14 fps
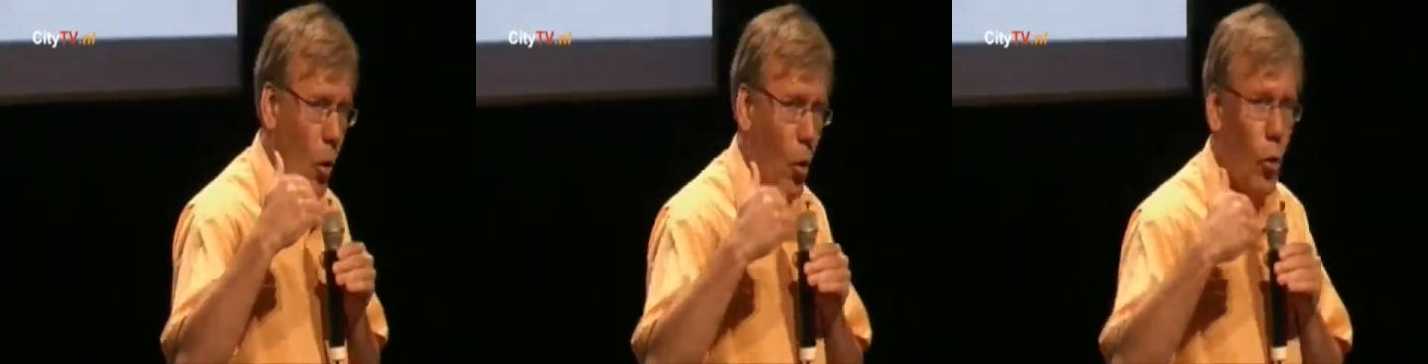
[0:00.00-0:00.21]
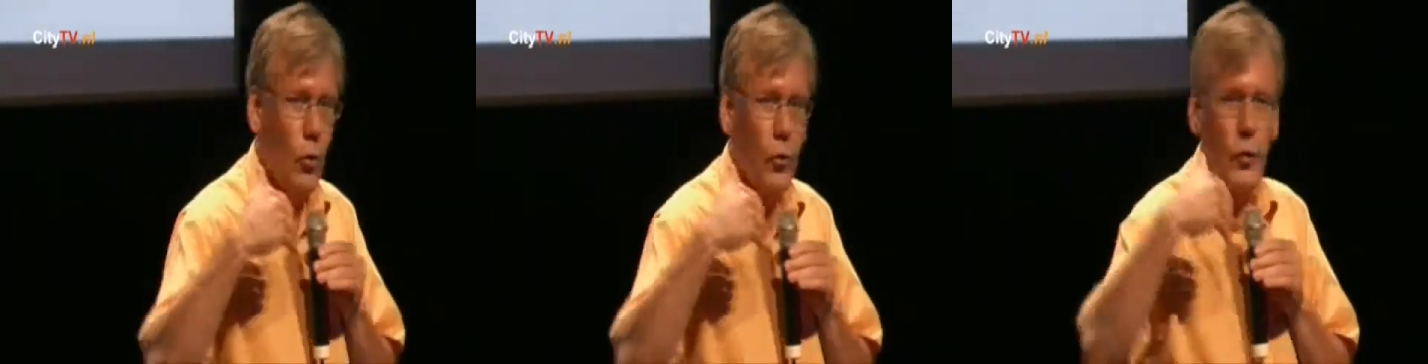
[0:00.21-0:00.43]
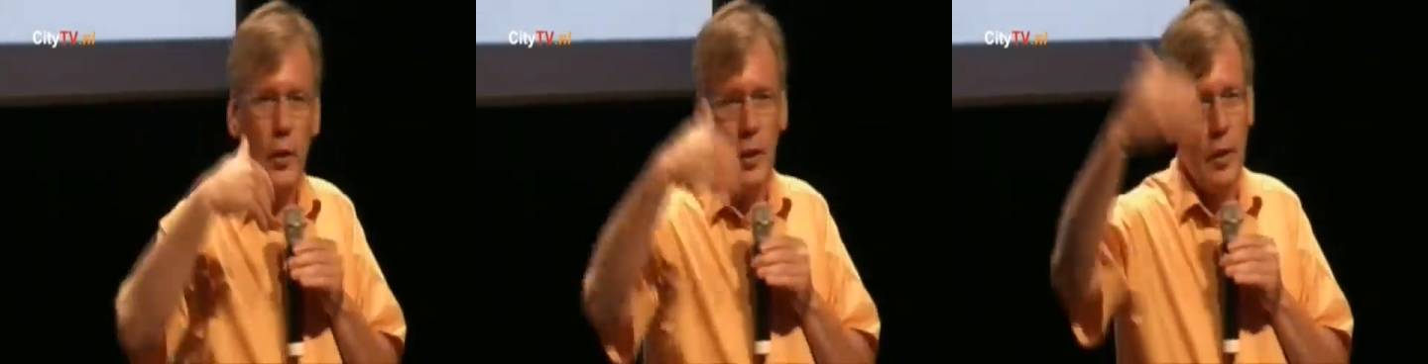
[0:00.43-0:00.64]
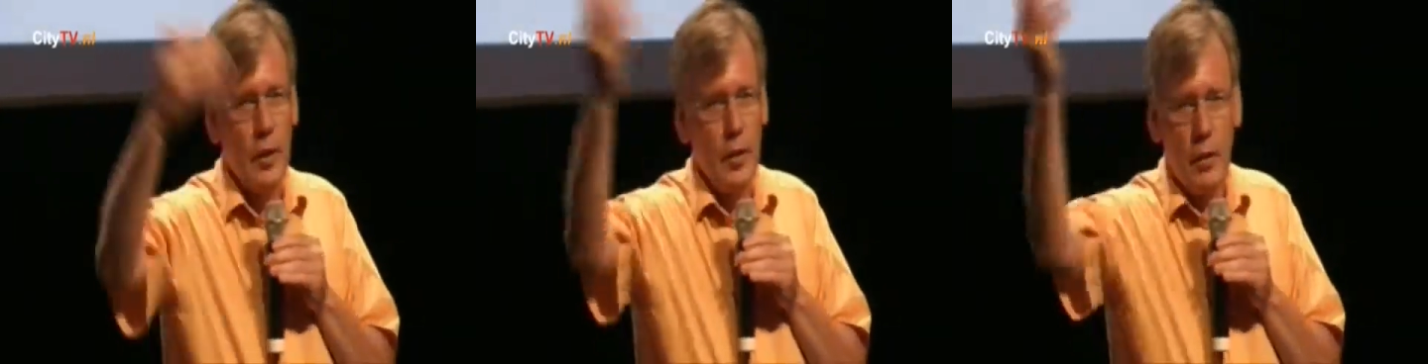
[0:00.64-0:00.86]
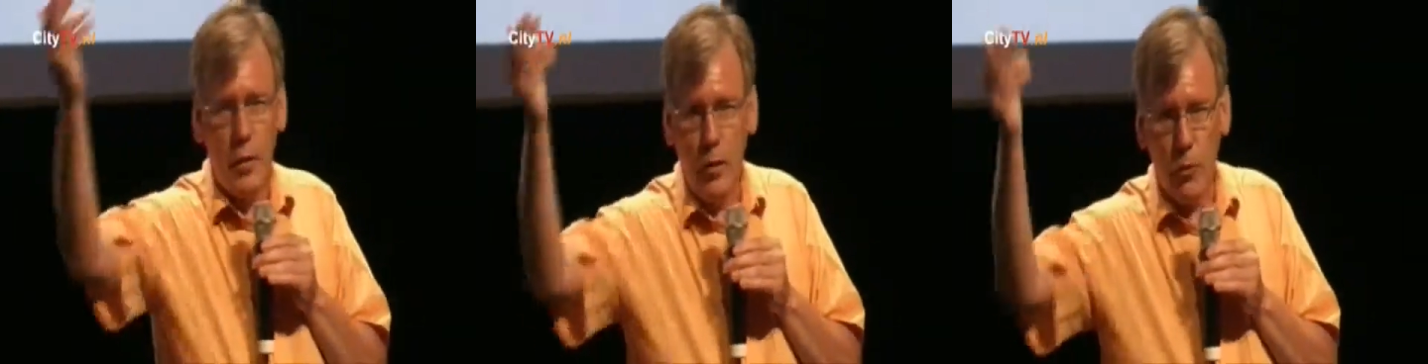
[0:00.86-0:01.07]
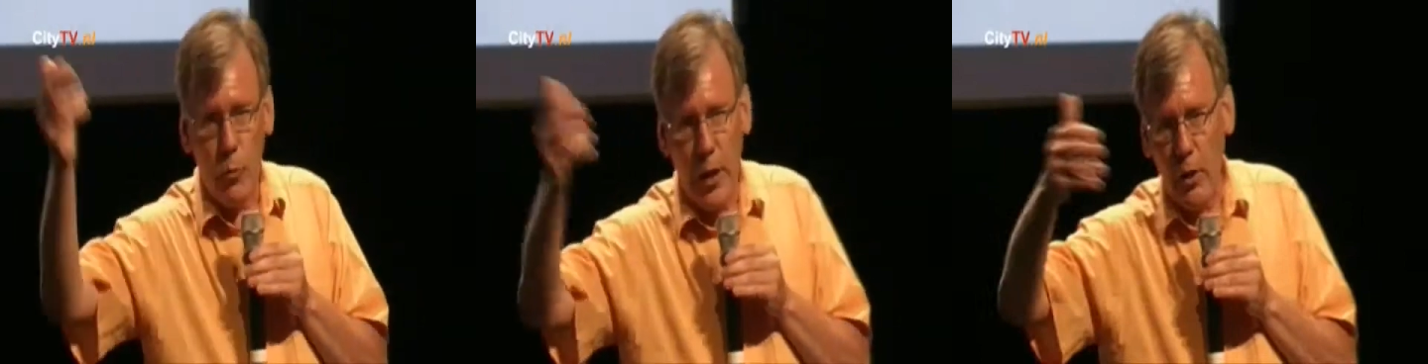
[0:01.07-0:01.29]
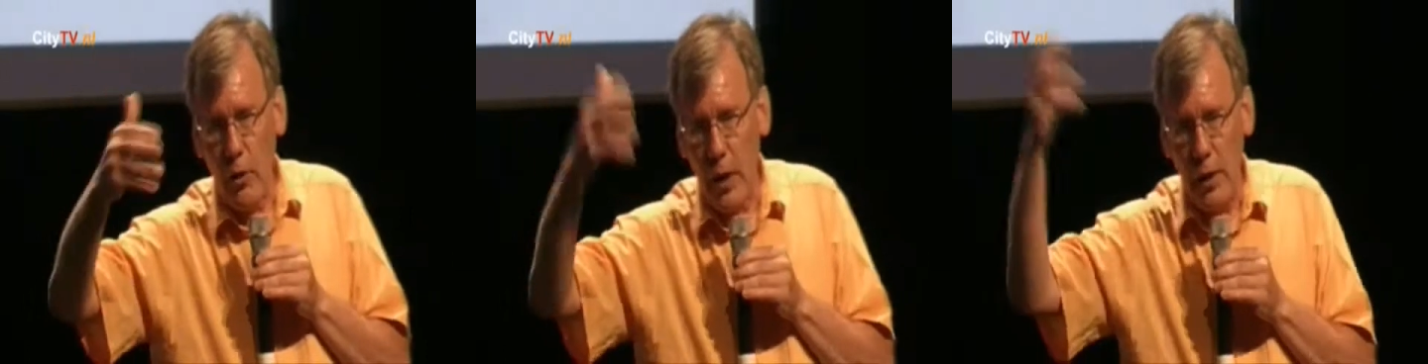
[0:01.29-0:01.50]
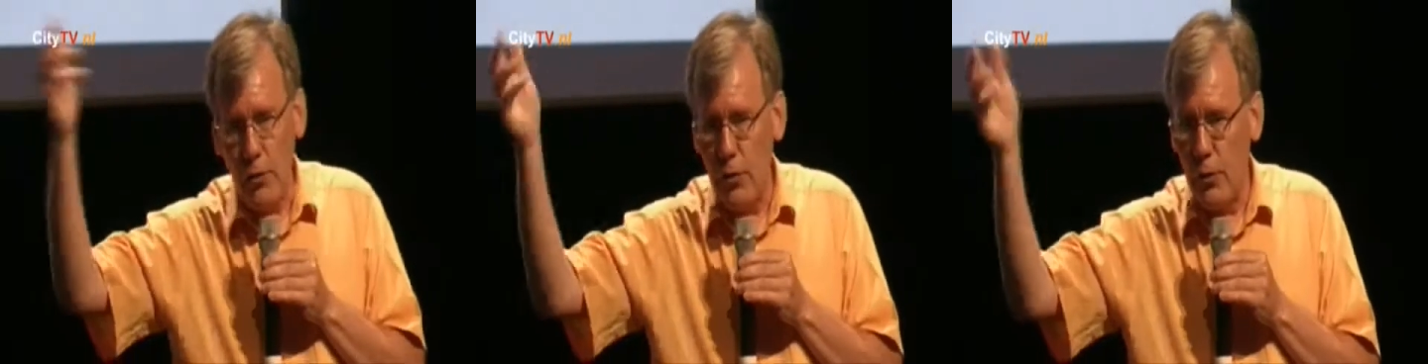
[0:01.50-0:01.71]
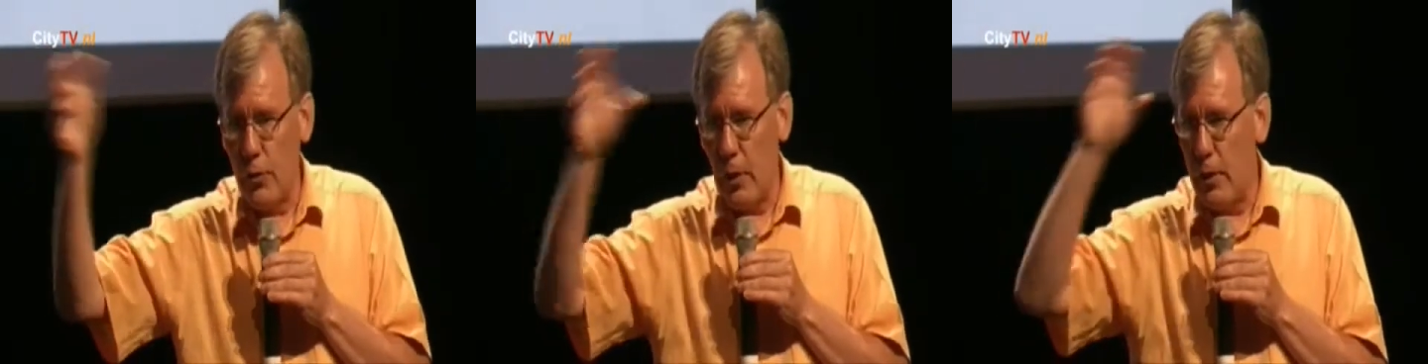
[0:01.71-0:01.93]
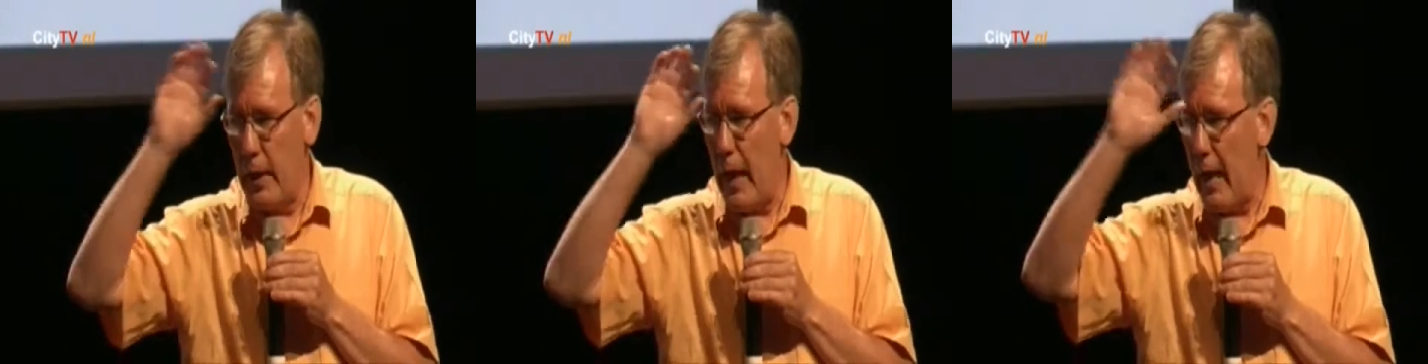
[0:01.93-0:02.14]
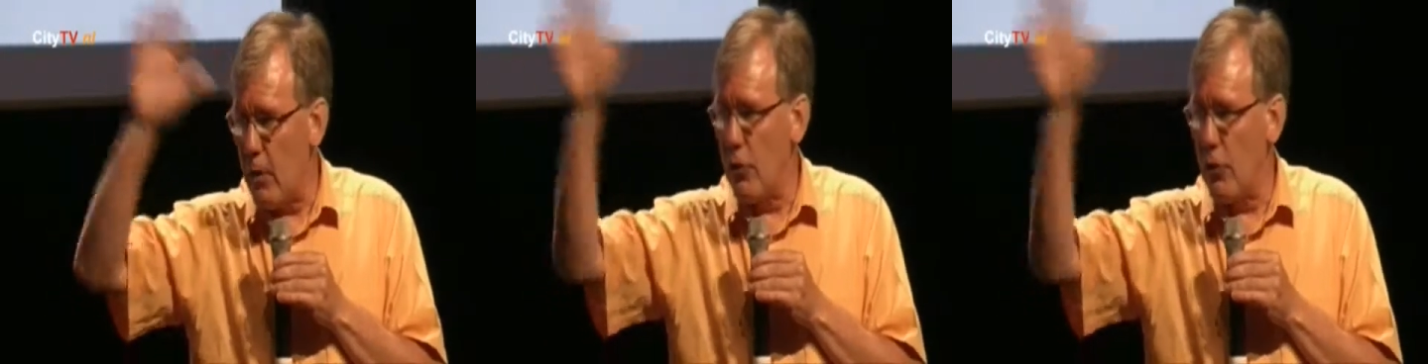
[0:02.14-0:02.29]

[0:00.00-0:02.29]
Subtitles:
all the regulations and the